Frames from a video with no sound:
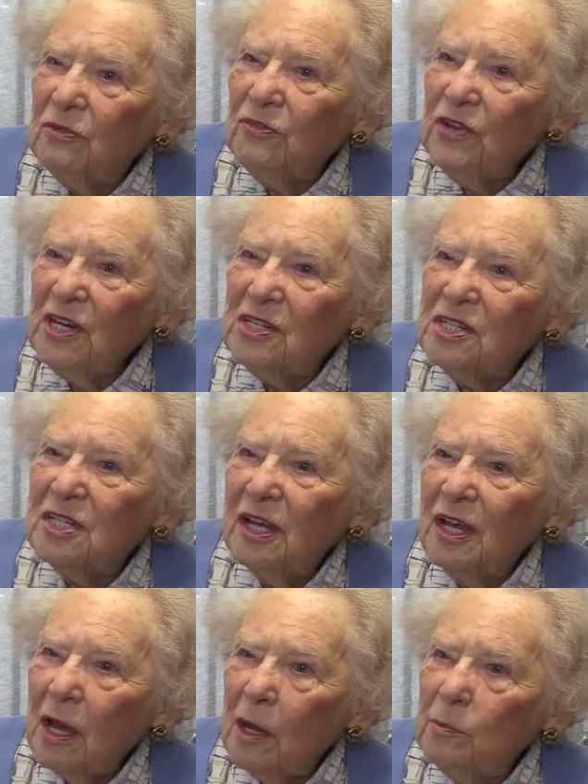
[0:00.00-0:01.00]
fence
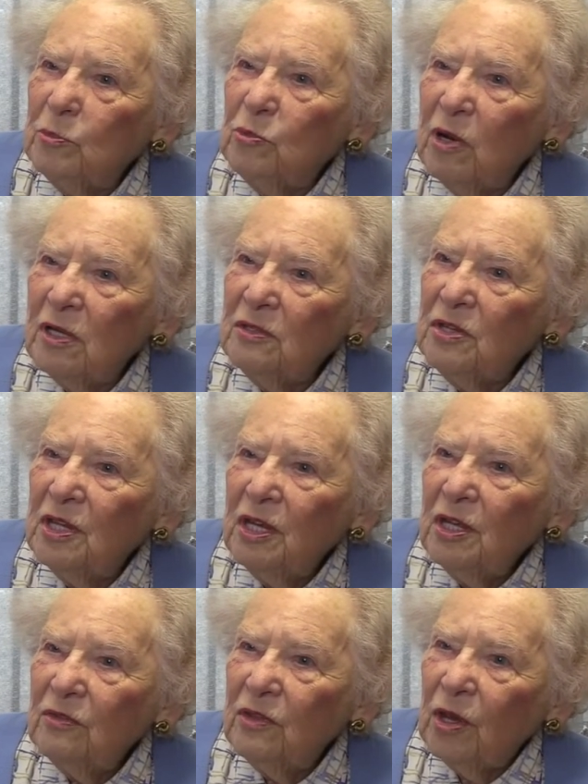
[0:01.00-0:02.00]
up around
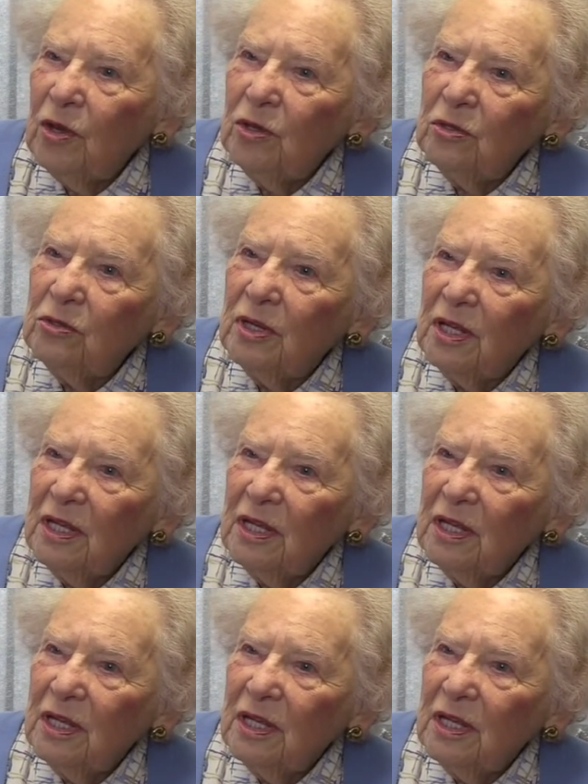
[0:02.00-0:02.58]
the whole